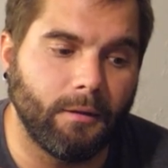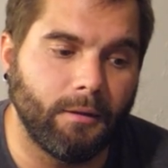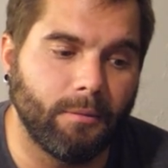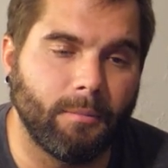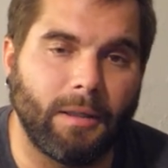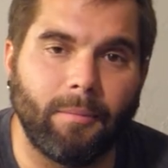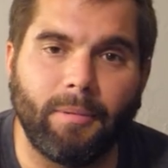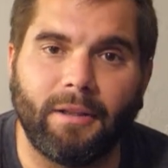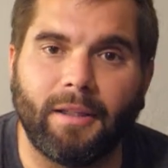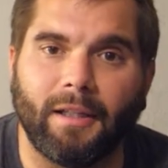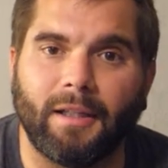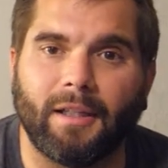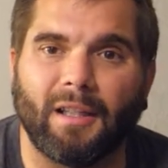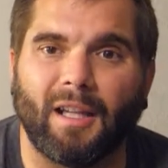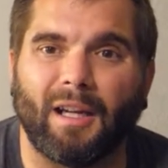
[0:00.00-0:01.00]
you might be
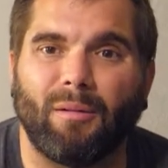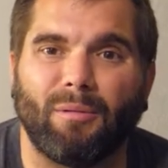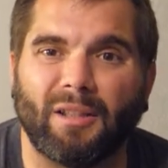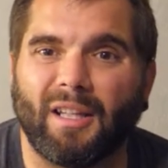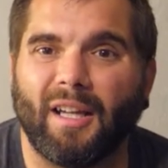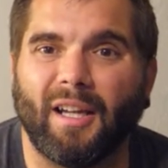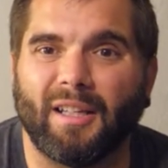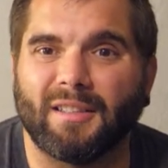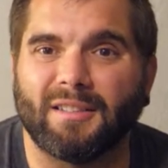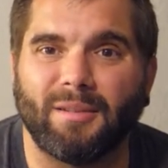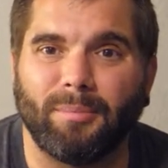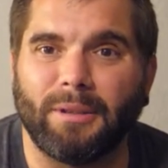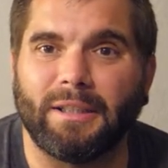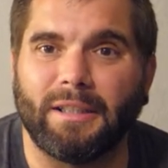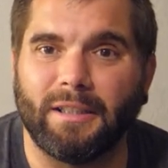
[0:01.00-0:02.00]
thinking like what the heck's
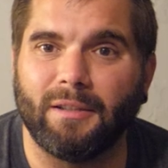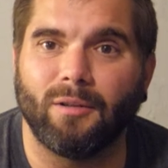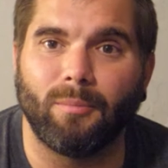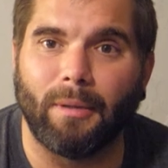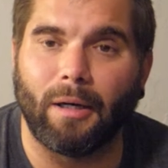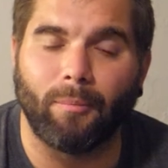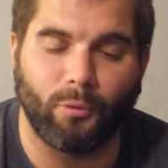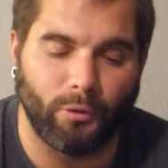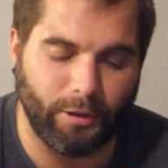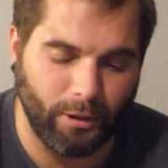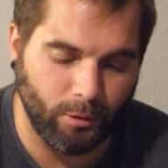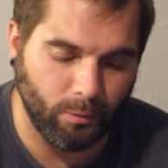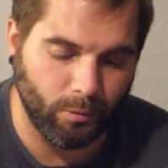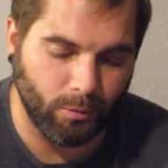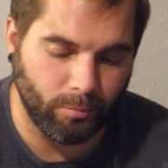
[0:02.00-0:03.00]
the big deal about
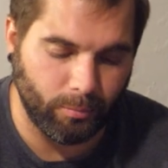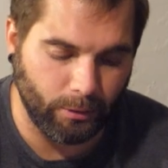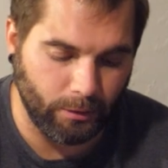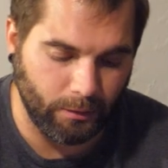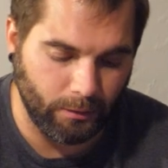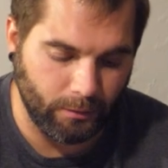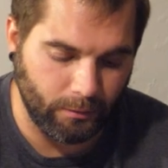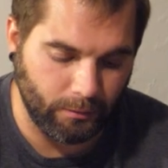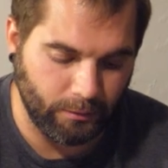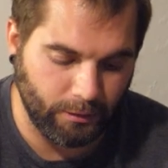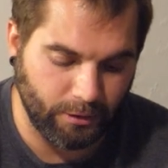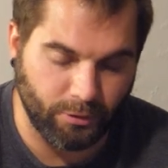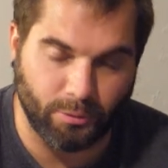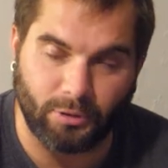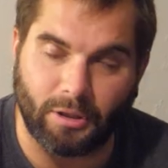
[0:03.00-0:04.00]
merino wool but
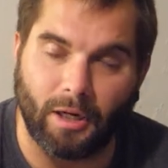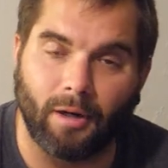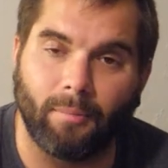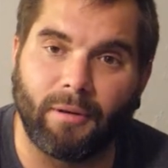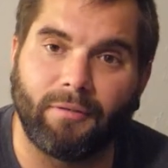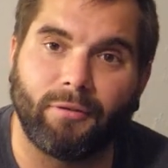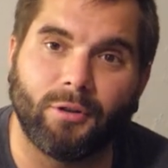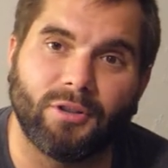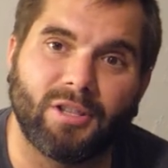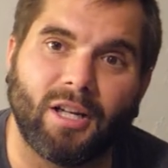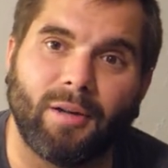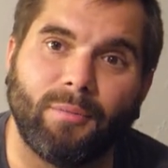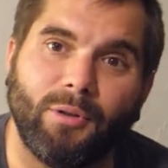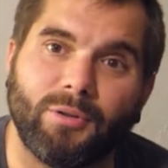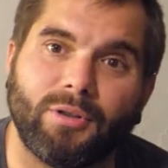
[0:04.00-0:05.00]
this was kind of my first
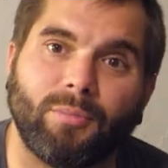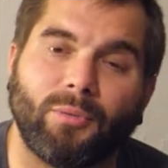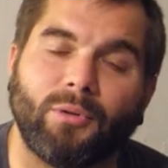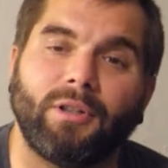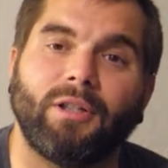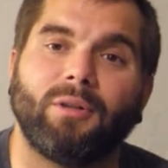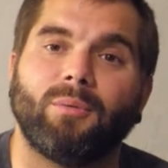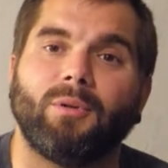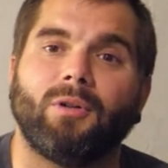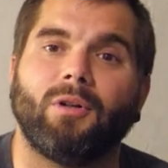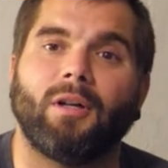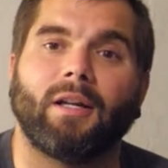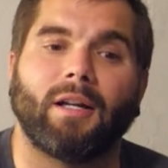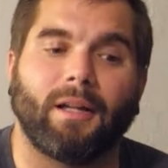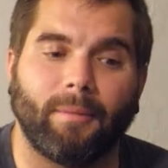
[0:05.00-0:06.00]
time using merino
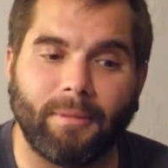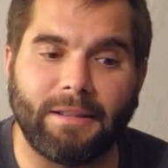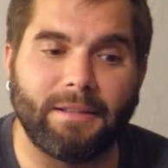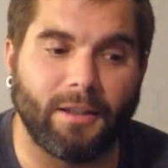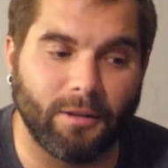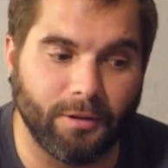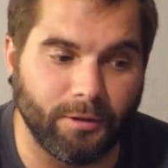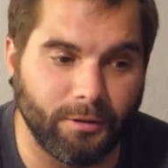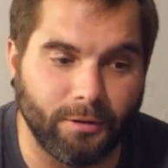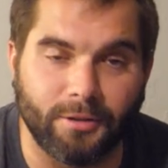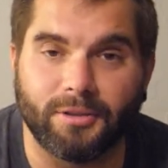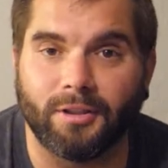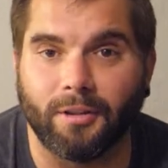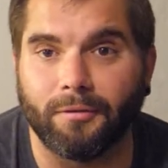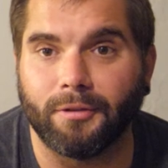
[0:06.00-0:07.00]
wool and let me tell you
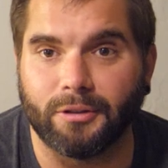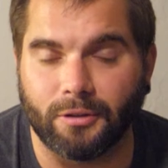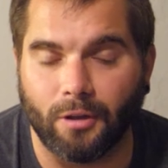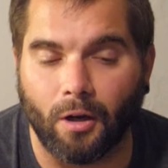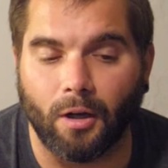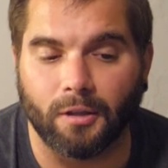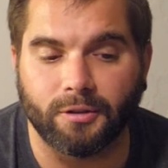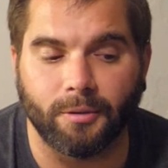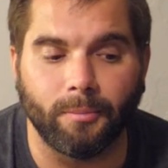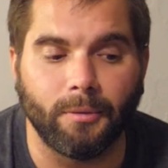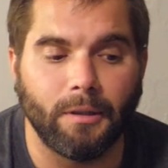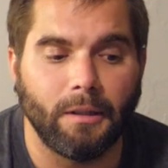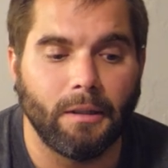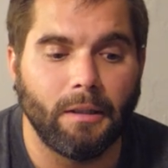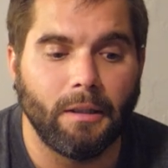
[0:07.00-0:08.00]
this stuff is awesome
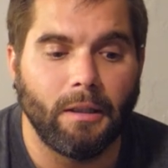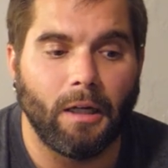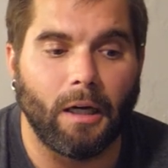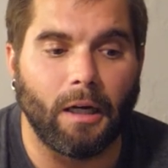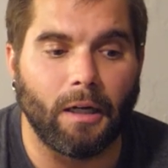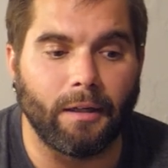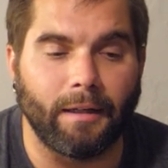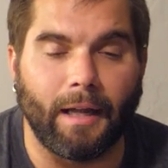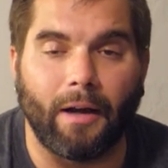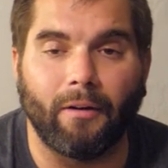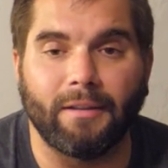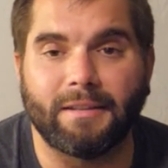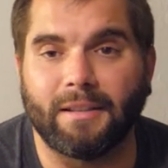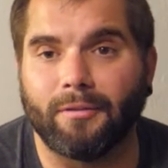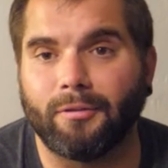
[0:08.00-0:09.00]
uh, now,
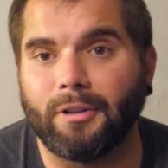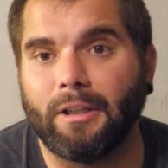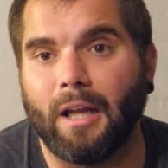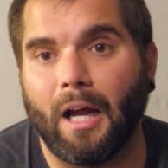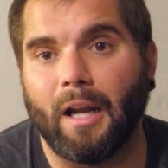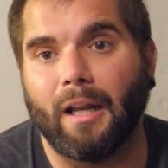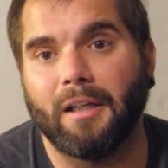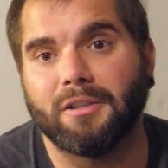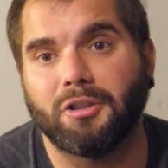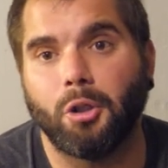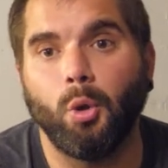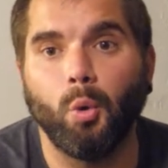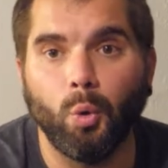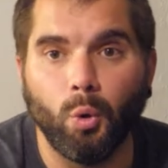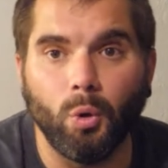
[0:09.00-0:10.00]
it's definitely not as
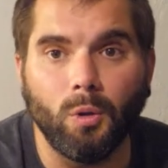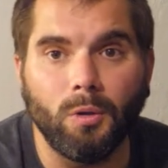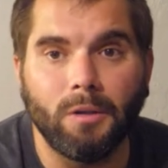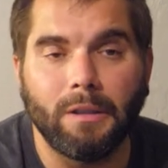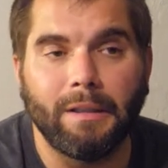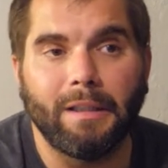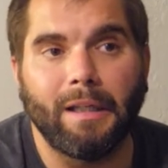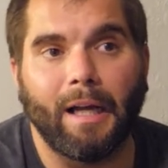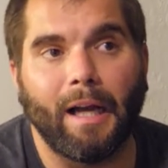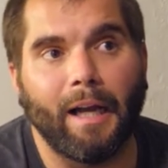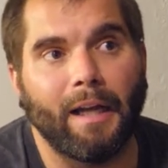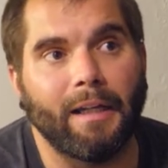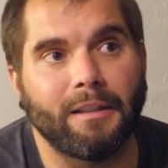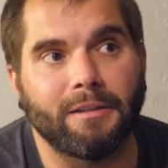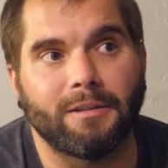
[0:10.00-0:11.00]
cool
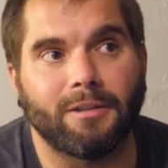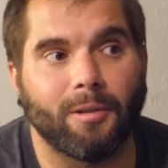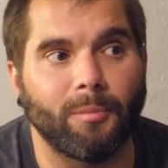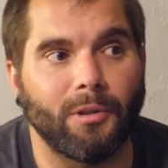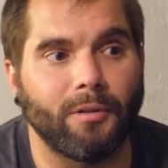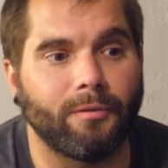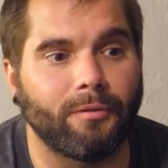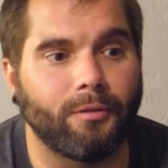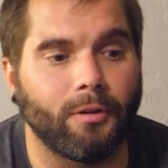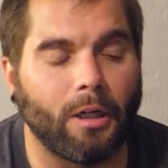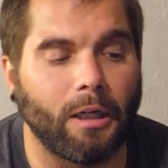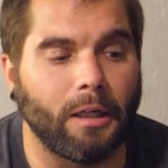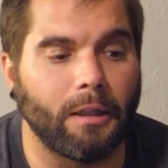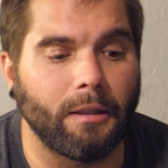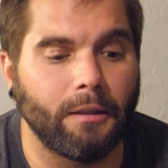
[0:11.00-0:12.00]
as some of
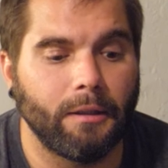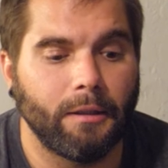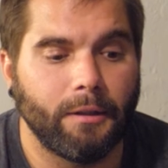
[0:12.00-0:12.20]
uh,